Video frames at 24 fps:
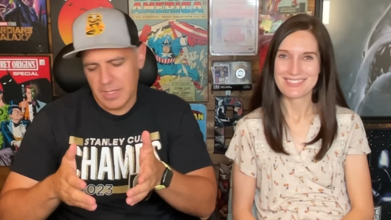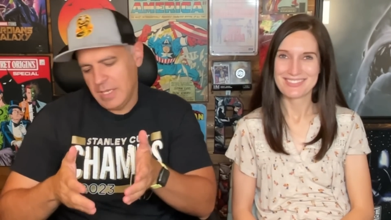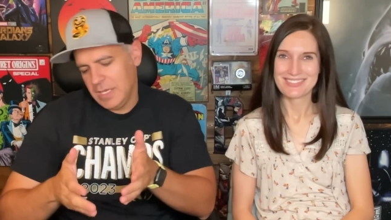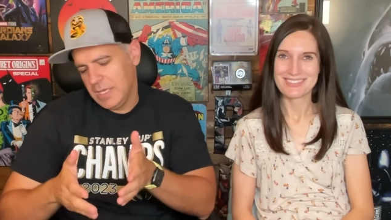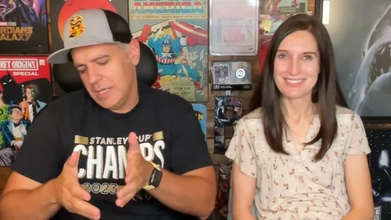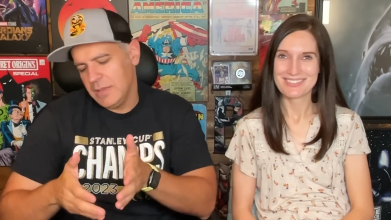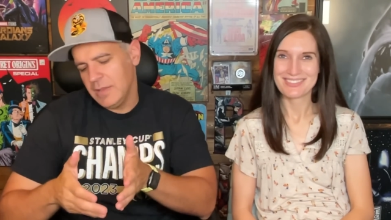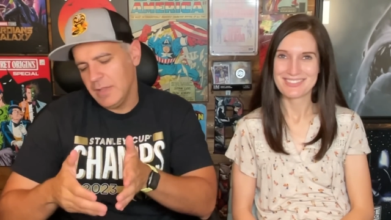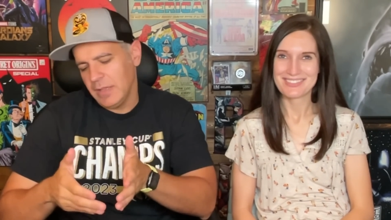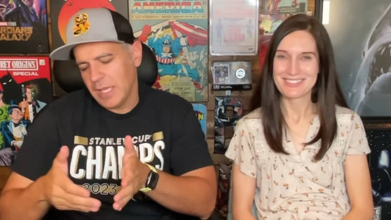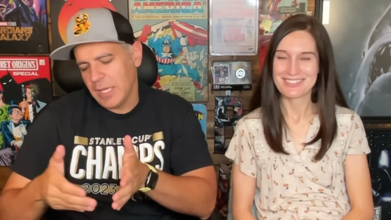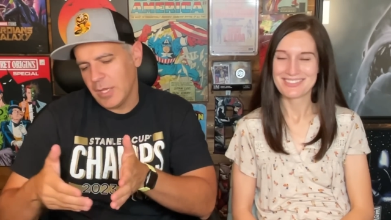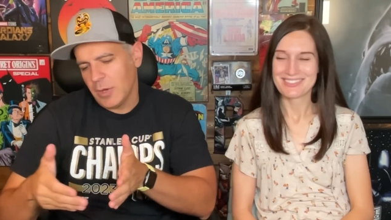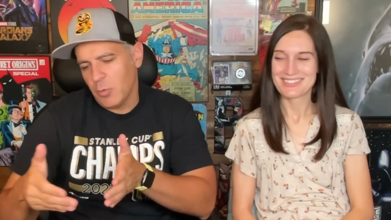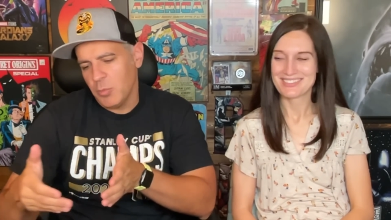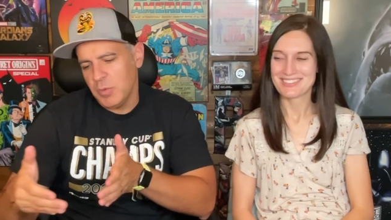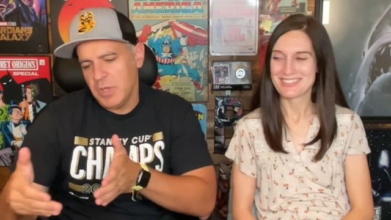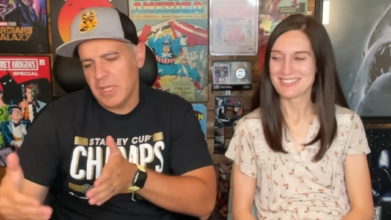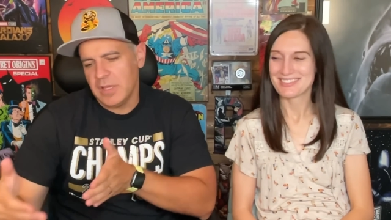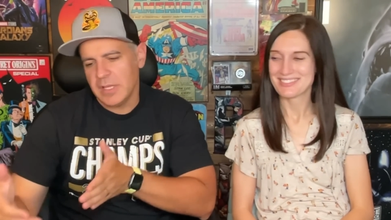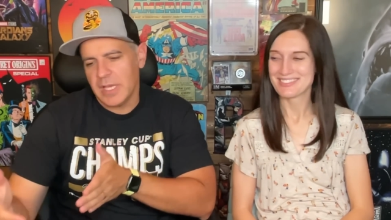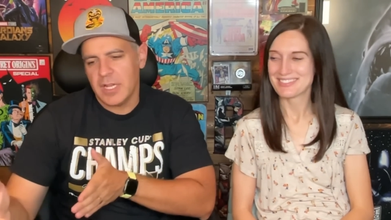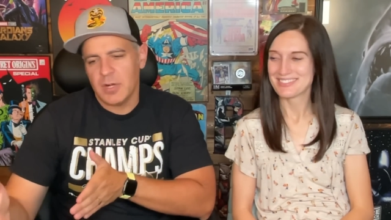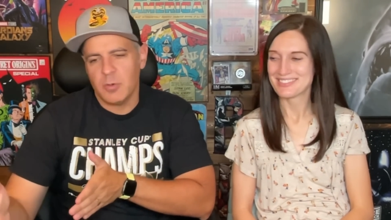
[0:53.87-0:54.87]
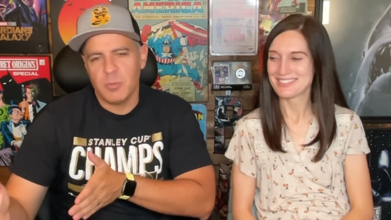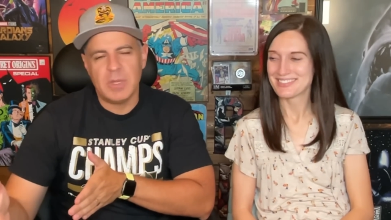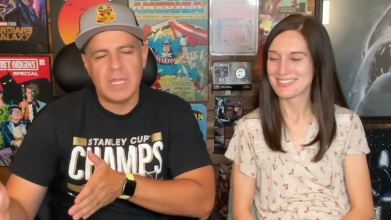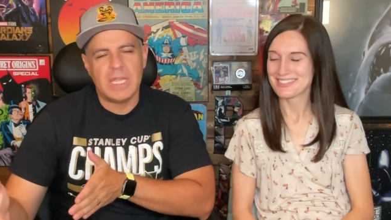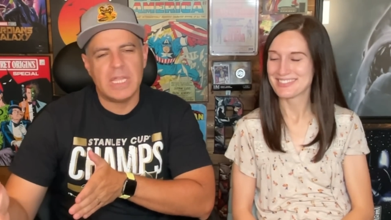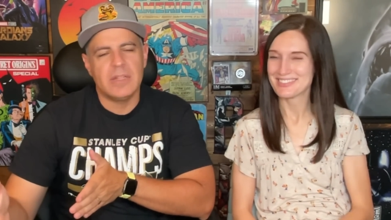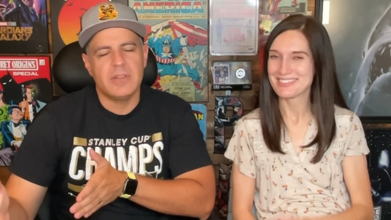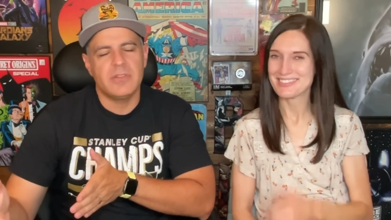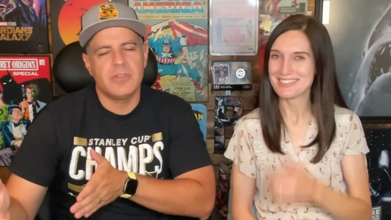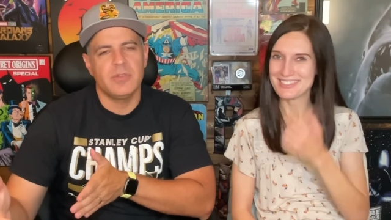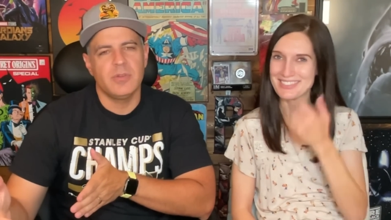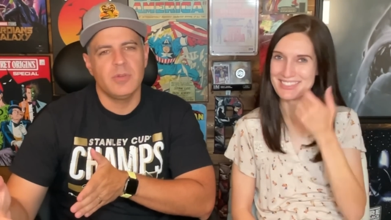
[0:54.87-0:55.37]
Speaker 1: and then like a week later we
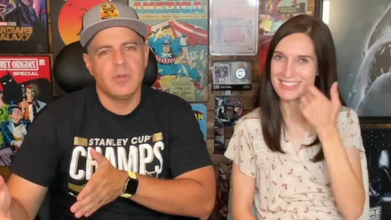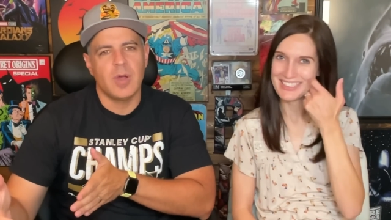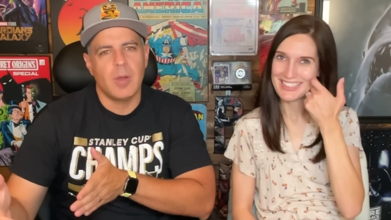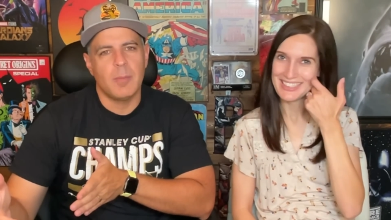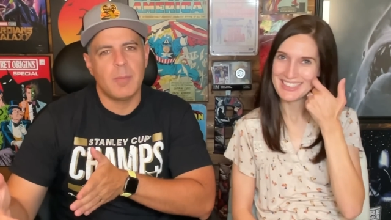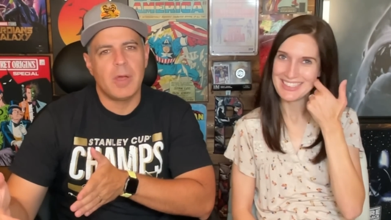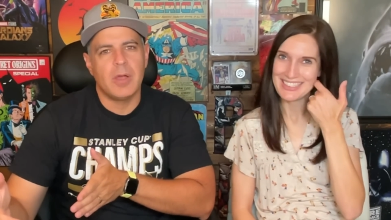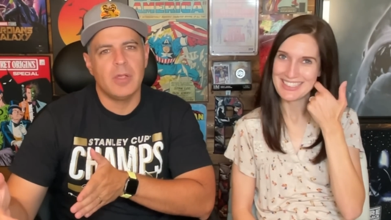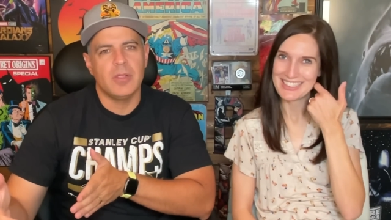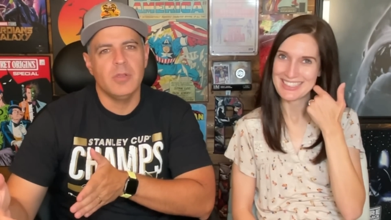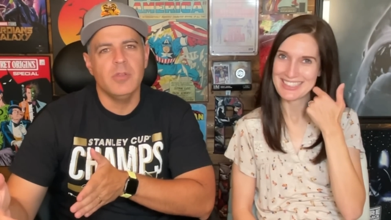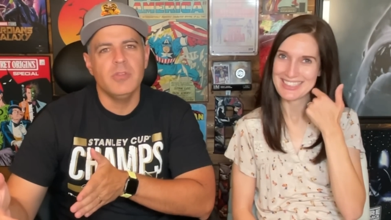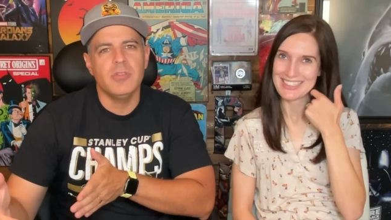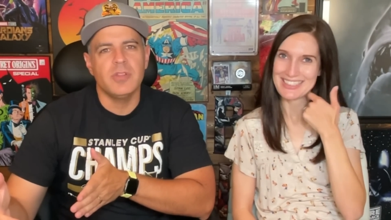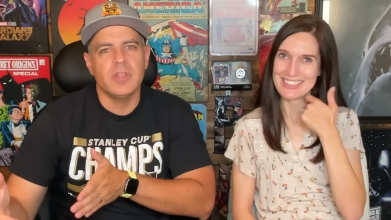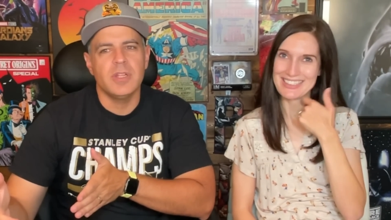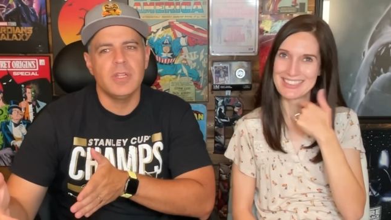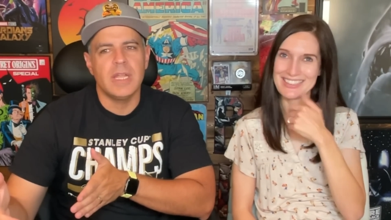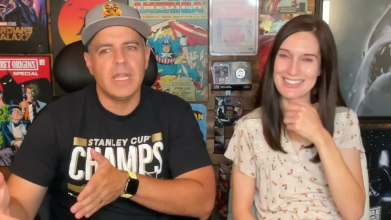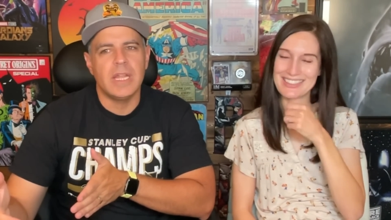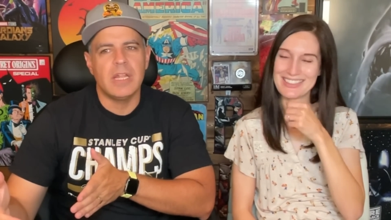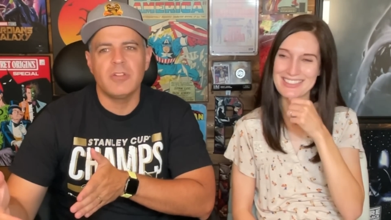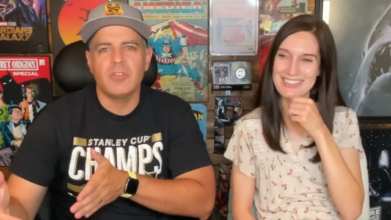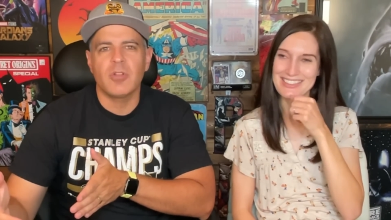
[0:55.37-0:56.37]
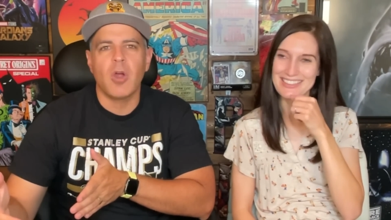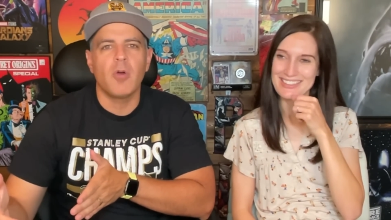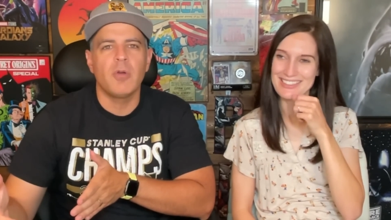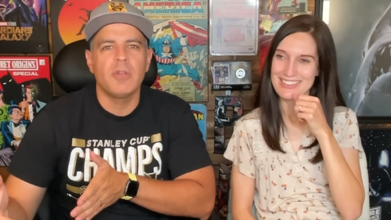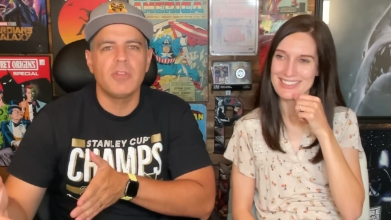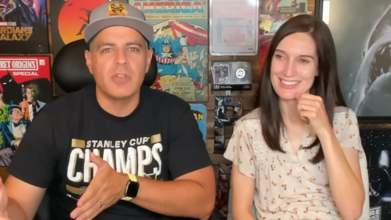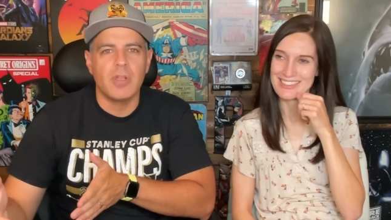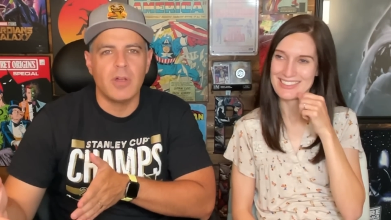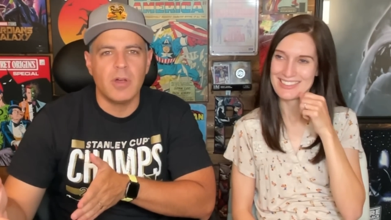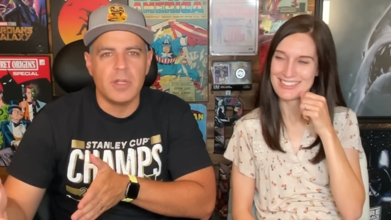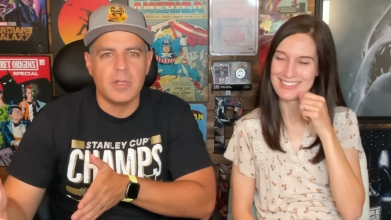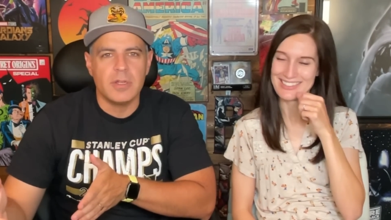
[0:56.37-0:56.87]
get to about using it and it's
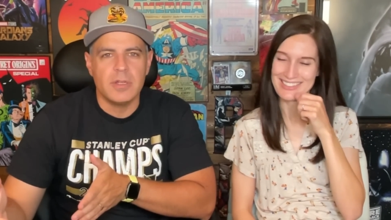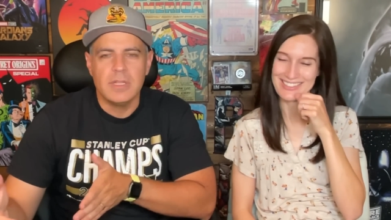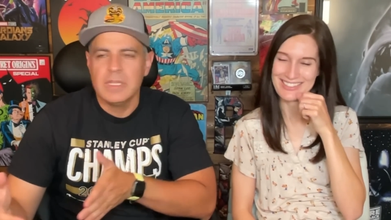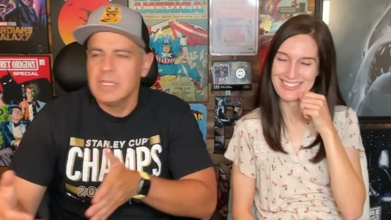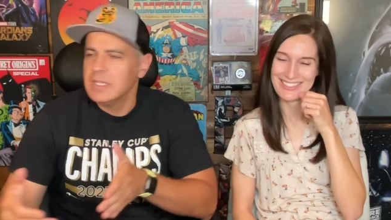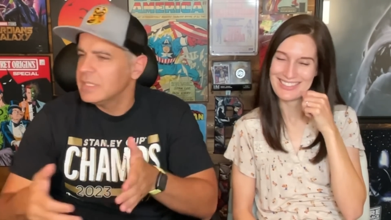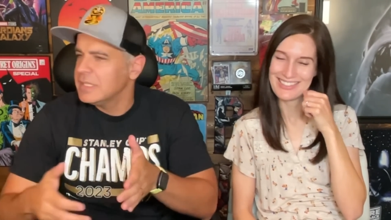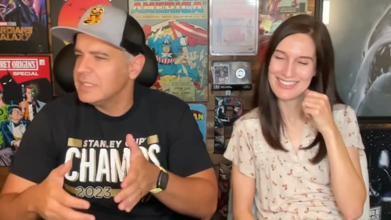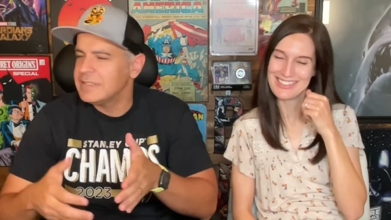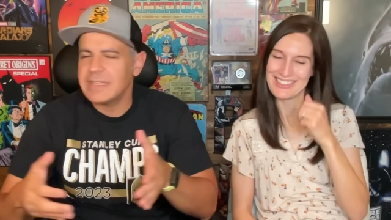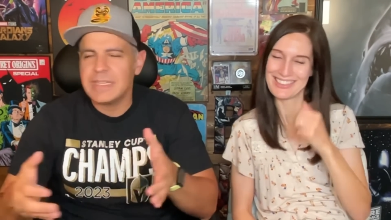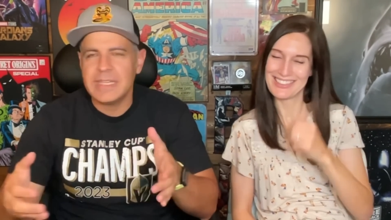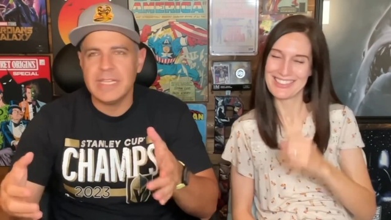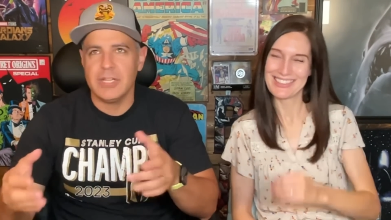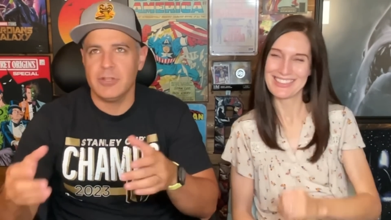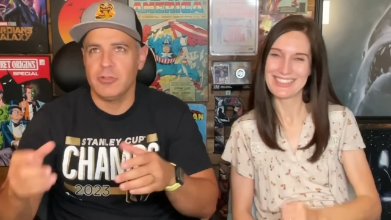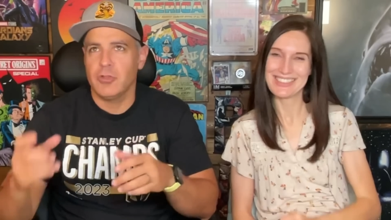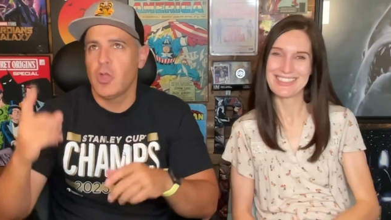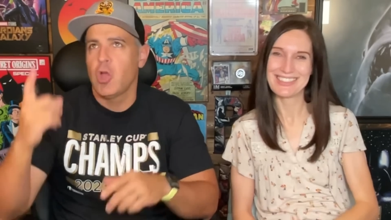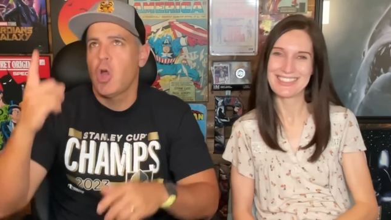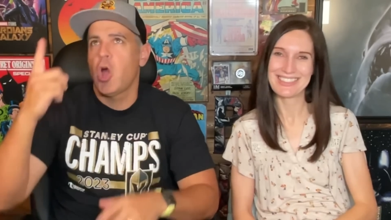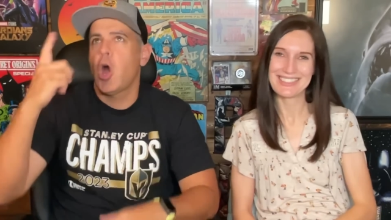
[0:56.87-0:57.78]
always gone these kids